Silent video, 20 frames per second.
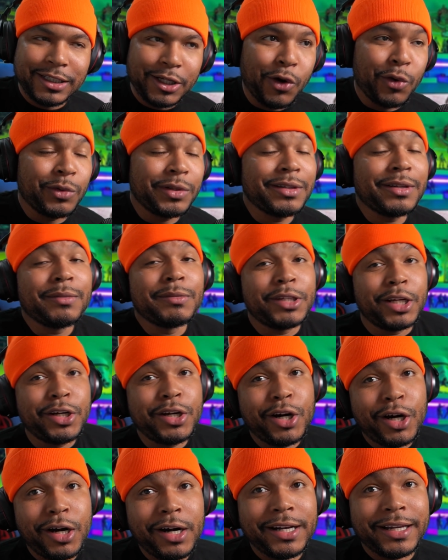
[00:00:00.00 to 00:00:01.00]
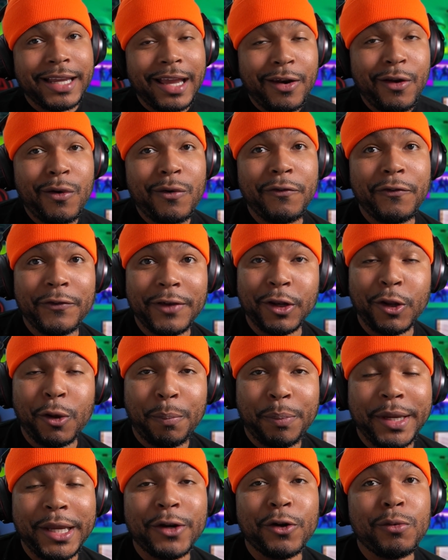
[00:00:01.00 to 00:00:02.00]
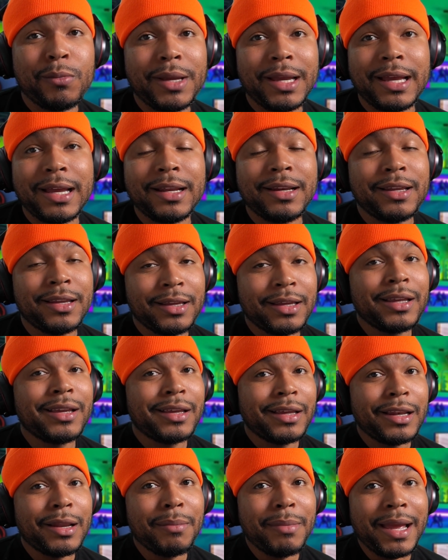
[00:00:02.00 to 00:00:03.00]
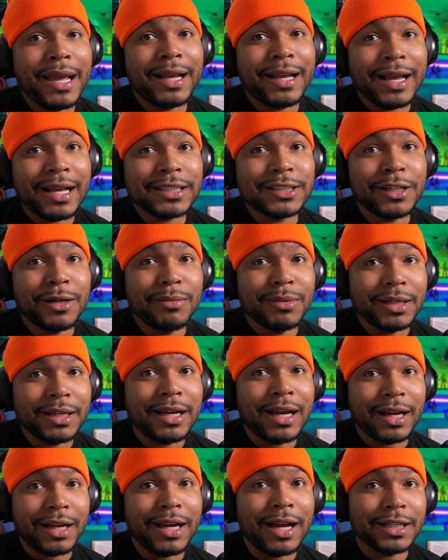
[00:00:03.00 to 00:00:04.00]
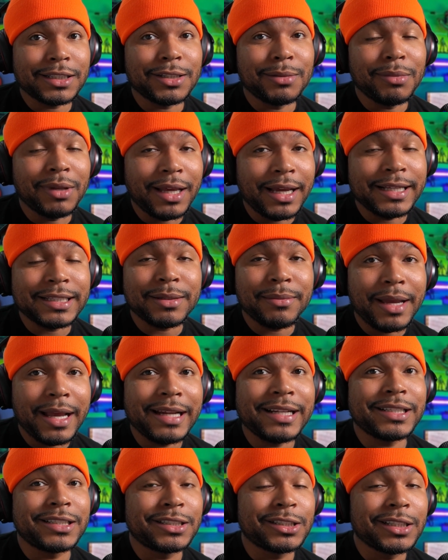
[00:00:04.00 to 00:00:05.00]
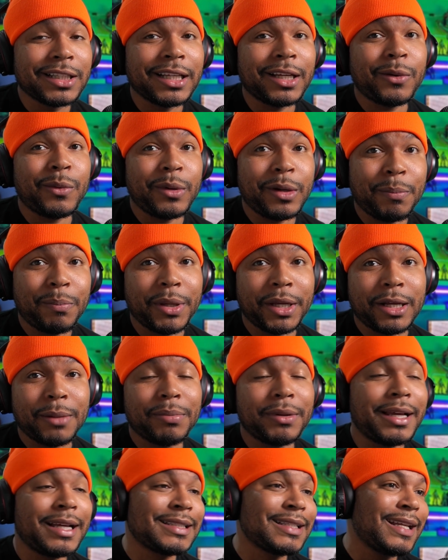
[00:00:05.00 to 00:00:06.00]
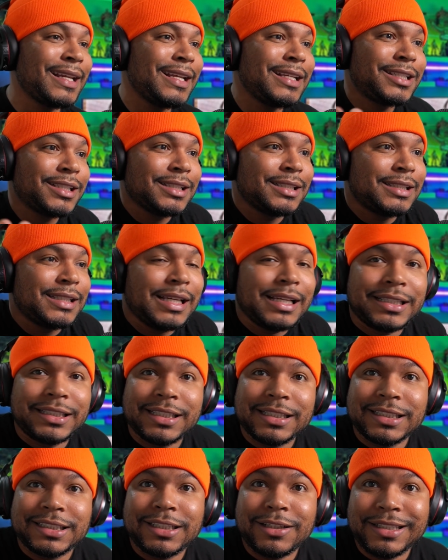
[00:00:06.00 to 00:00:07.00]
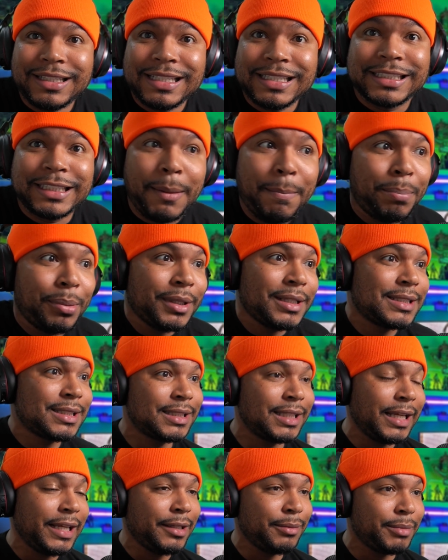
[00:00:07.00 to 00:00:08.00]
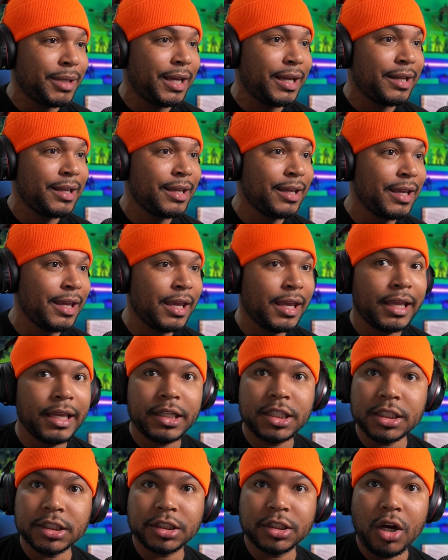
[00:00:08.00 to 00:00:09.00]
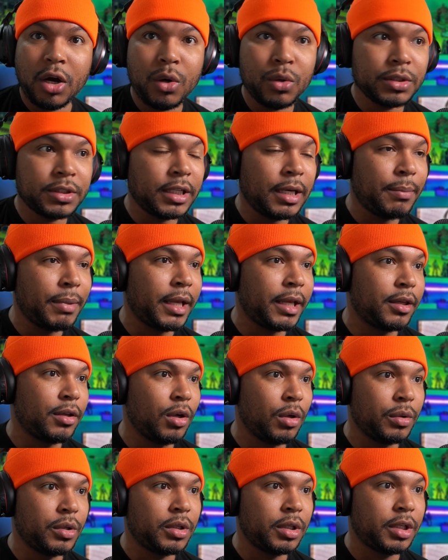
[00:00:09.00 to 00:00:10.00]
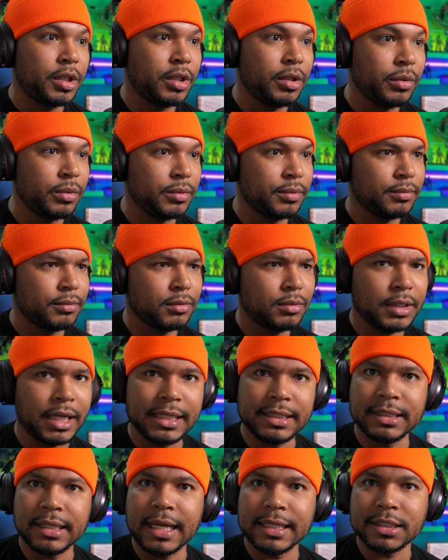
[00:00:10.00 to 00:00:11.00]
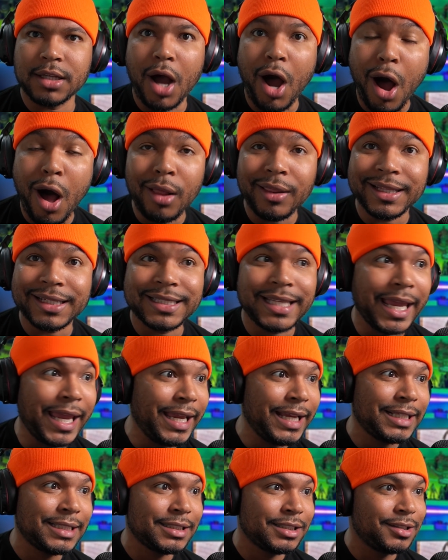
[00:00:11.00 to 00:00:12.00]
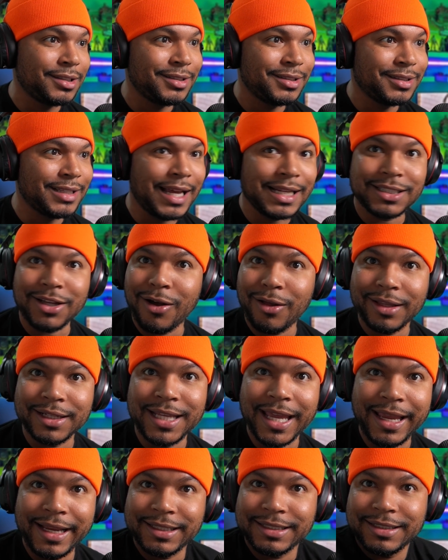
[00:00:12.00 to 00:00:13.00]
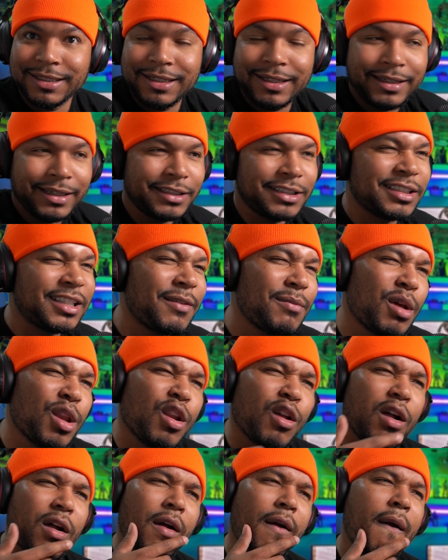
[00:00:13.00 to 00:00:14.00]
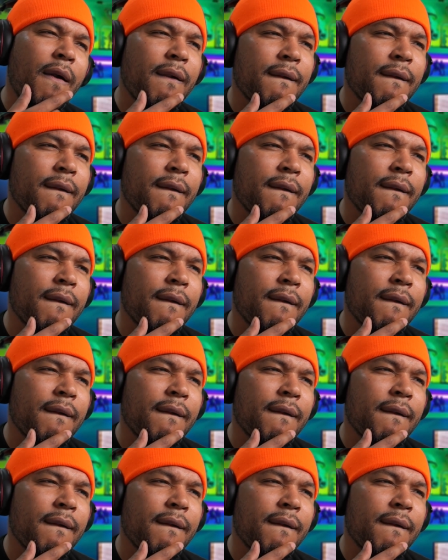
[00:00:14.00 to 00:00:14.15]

Yo, the nerd ghetto Filipino man the man got some got got some lines. The man is slick with the pickup lines, and he just it's just the simplest thing, man. He just goes there and like, yo, you're cute. That, that's all it takes. That's all it takes. Just give him a little.